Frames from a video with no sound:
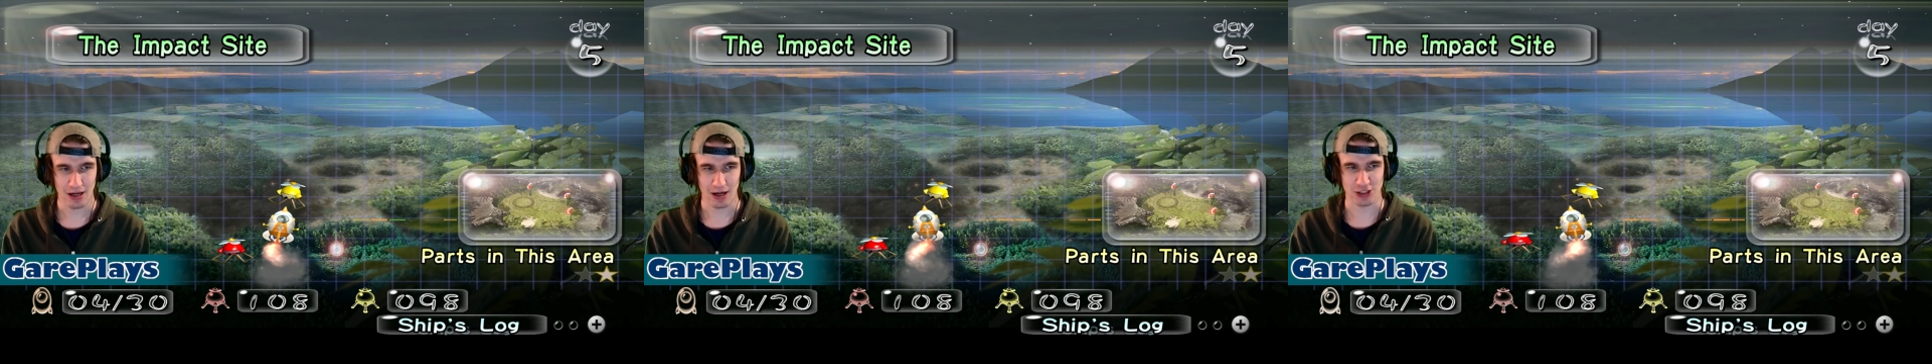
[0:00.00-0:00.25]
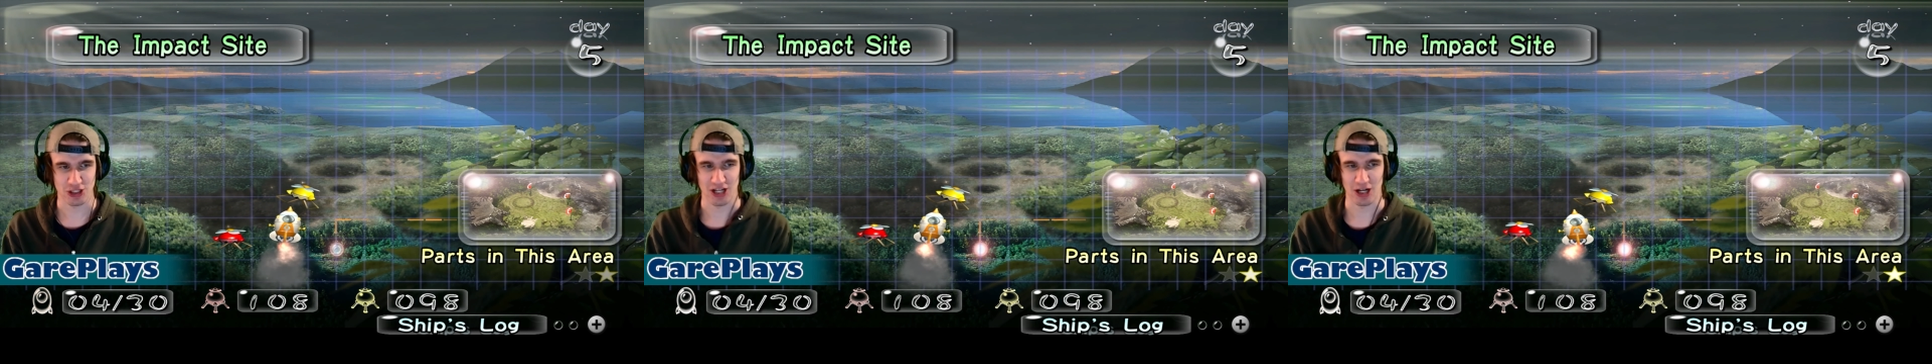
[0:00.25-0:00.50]

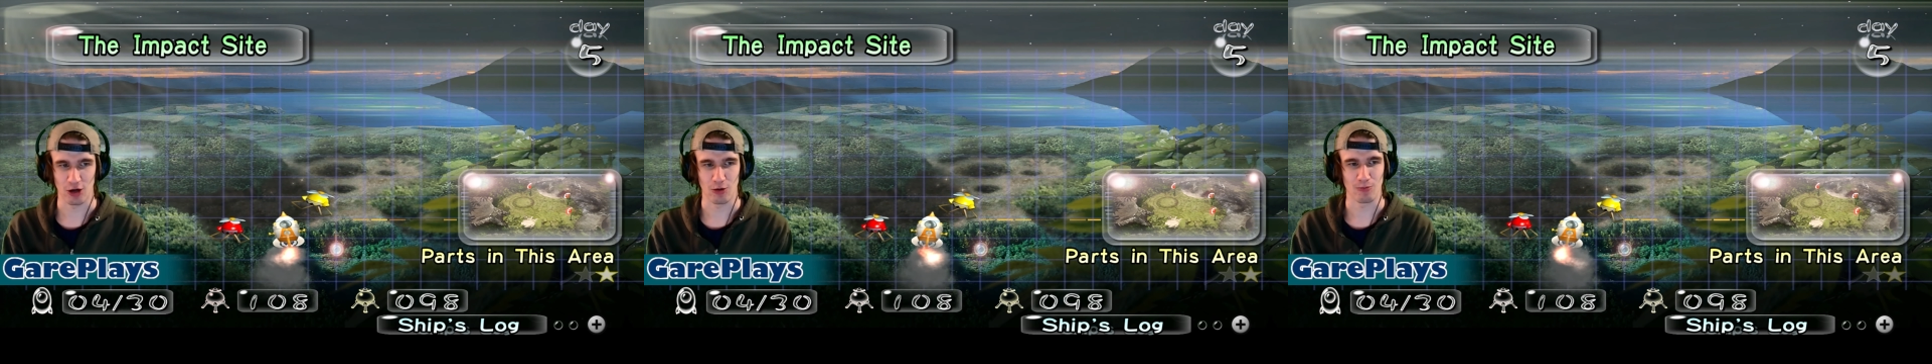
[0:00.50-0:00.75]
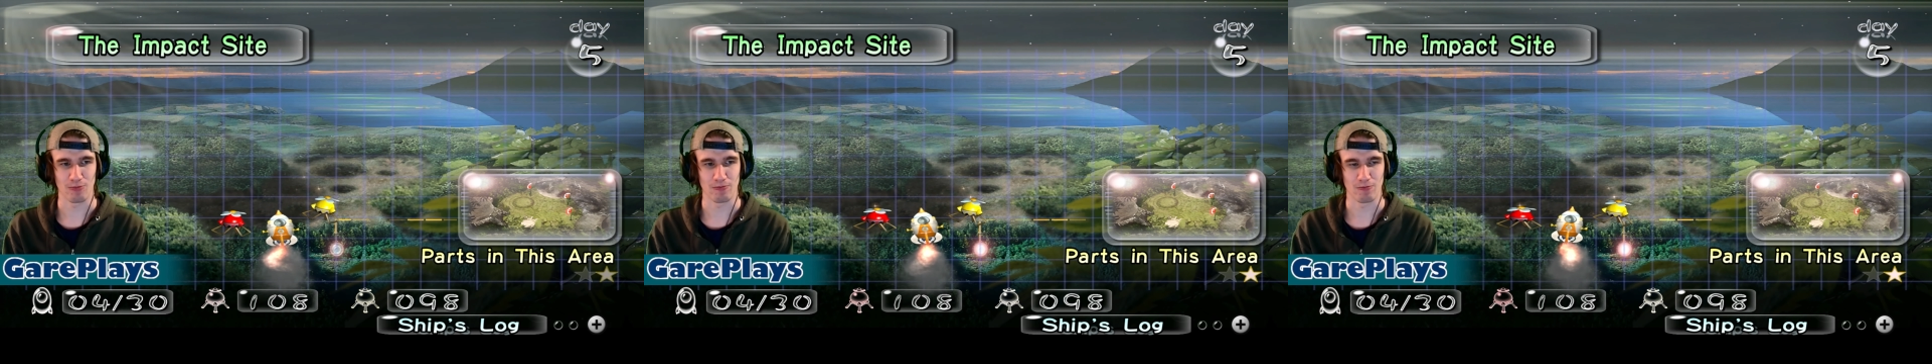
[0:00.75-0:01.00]
a
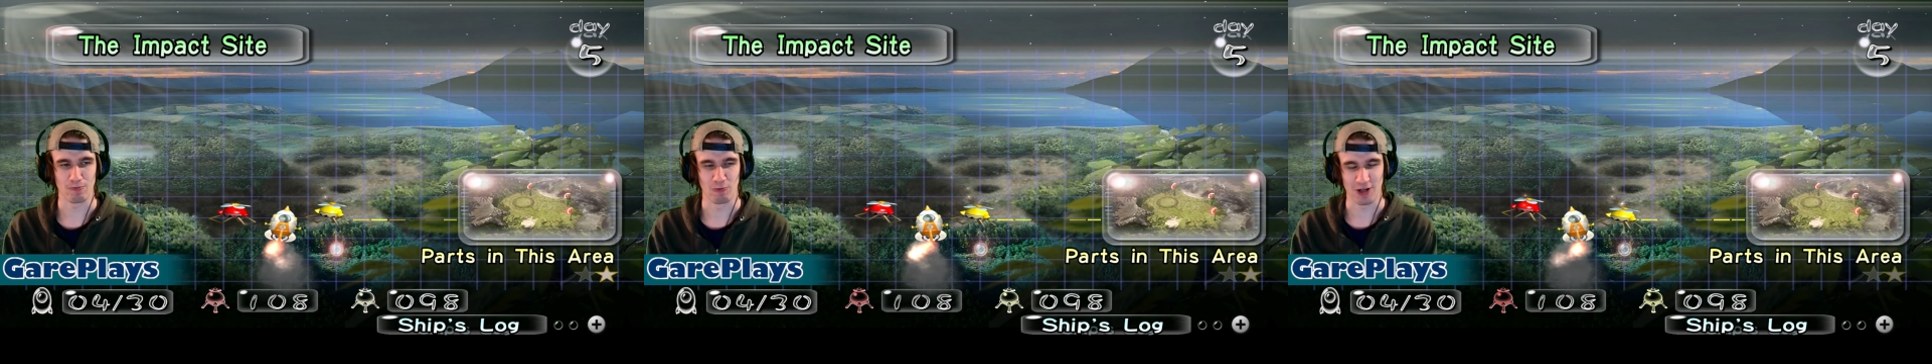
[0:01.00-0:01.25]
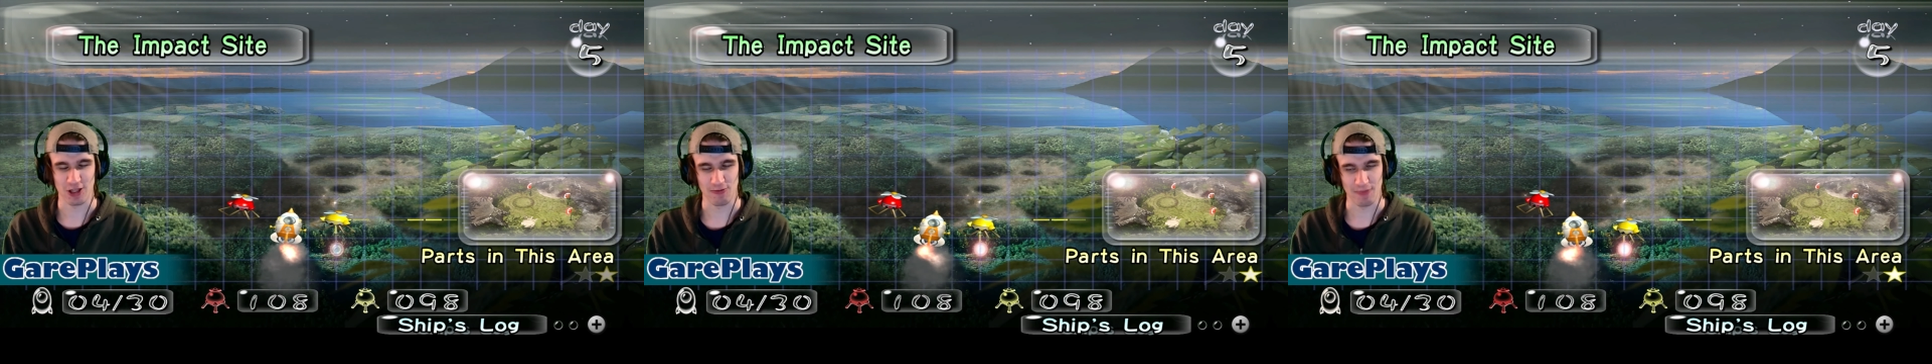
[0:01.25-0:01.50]
channel
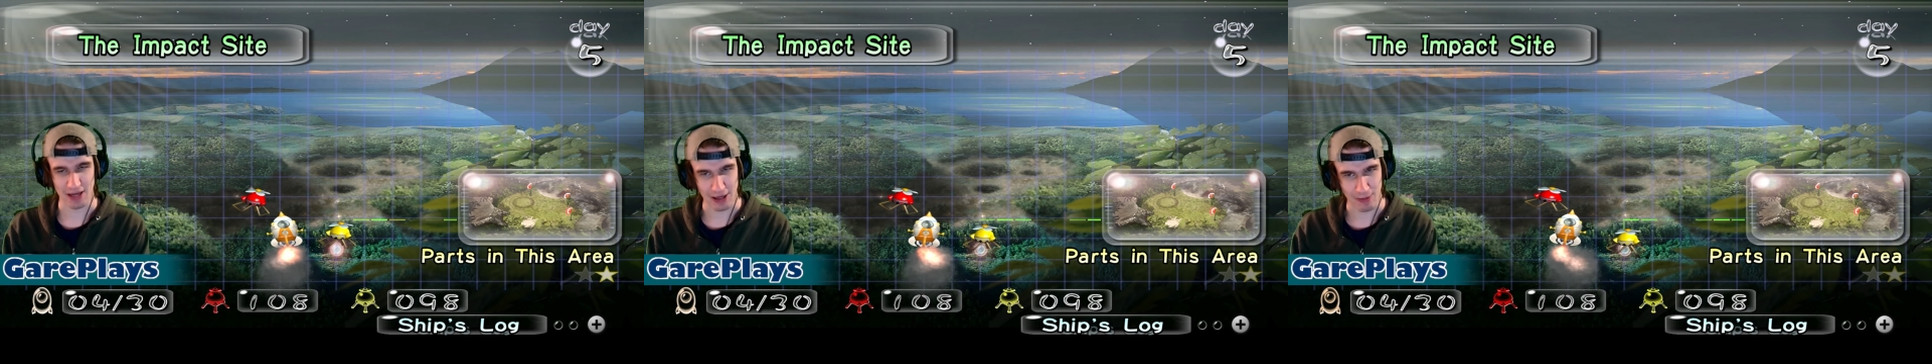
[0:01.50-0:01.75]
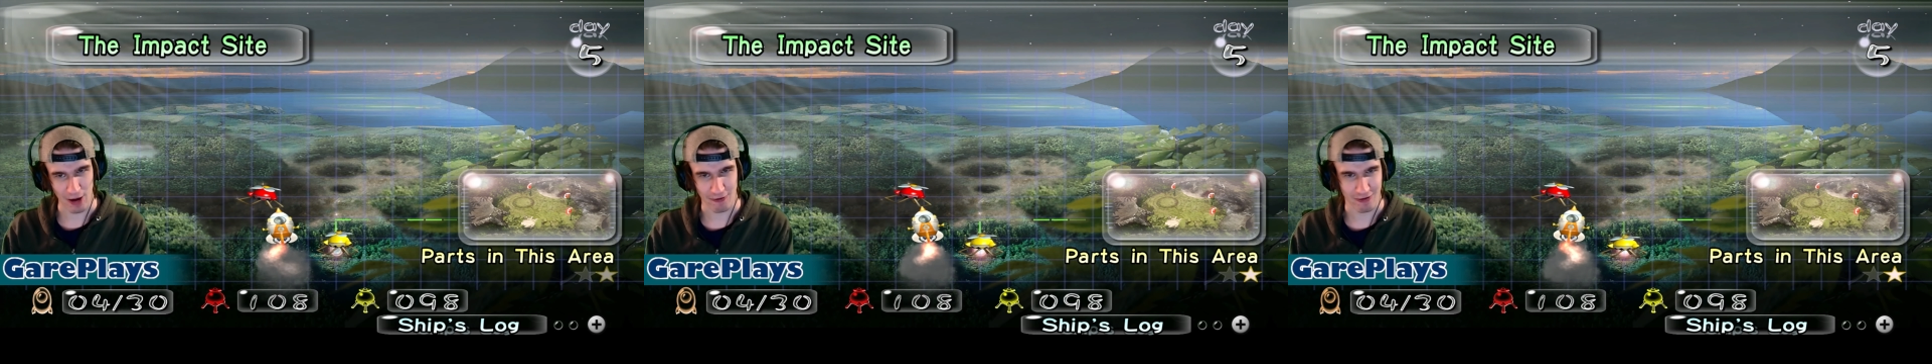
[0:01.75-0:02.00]
with me
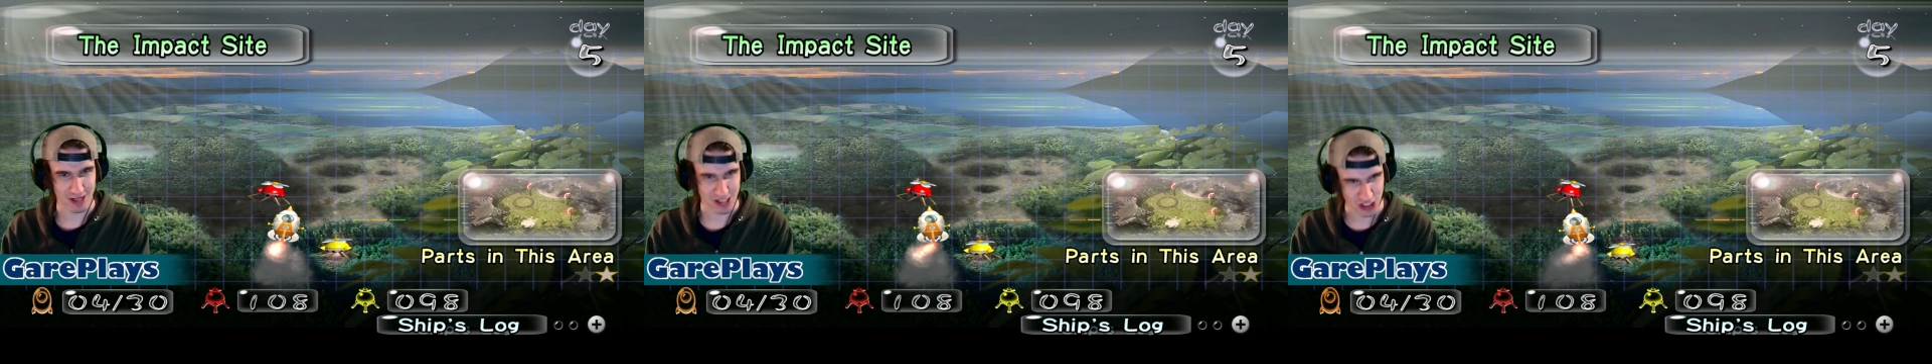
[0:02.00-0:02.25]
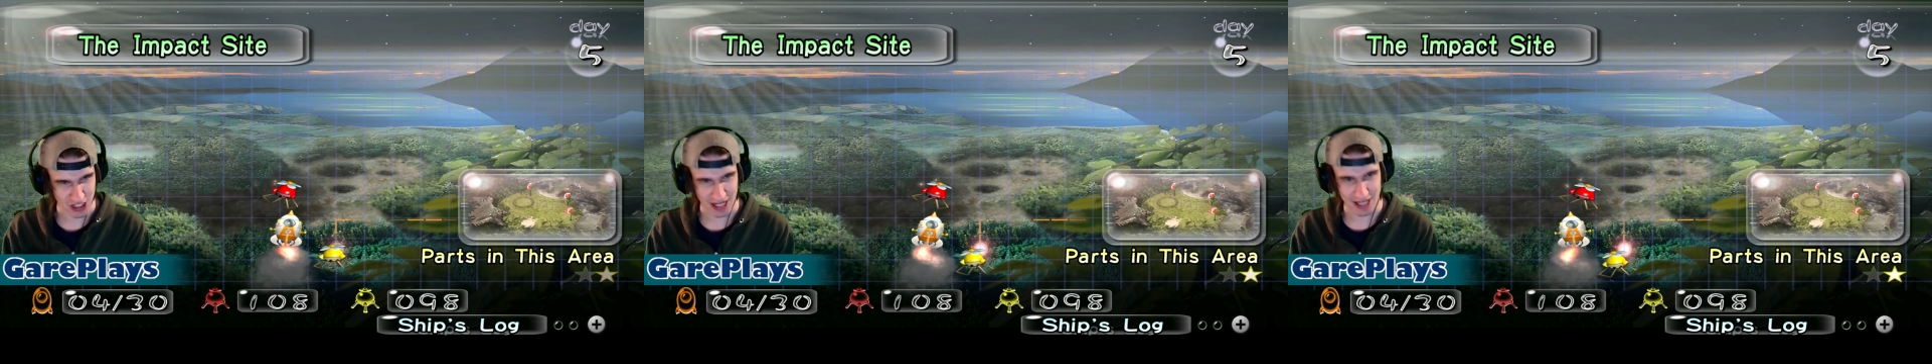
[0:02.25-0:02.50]
and my friend
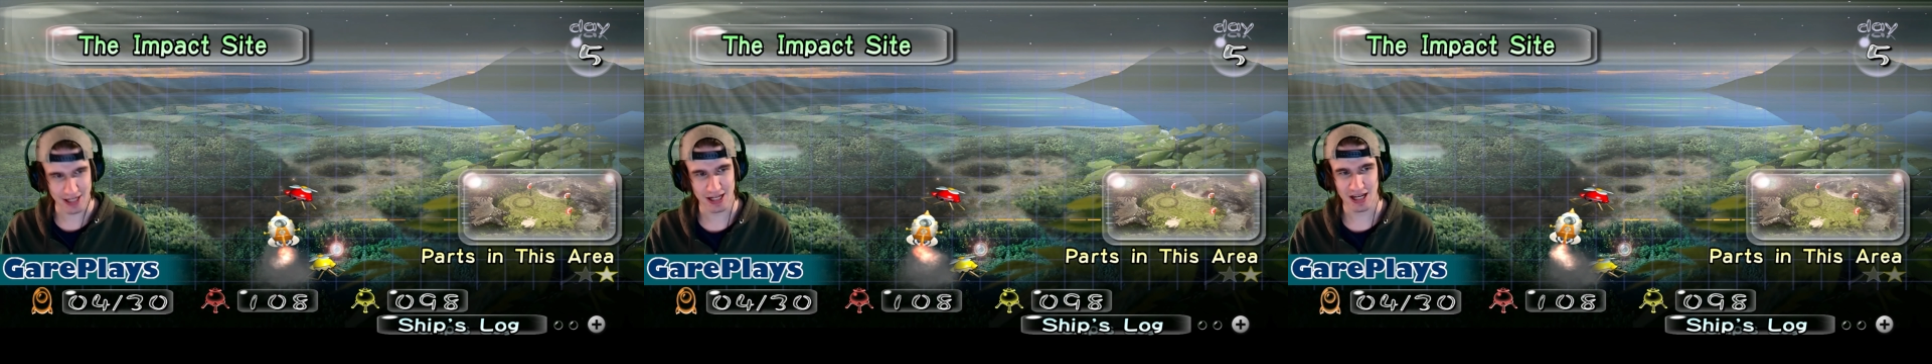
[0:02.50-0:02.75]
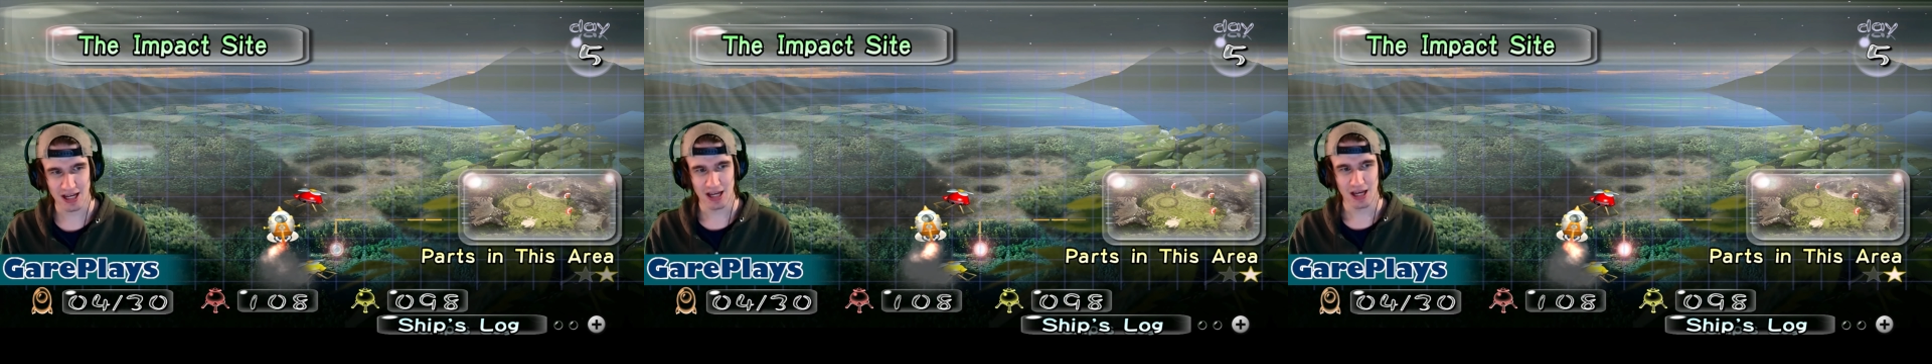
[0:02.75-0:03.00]
Jake,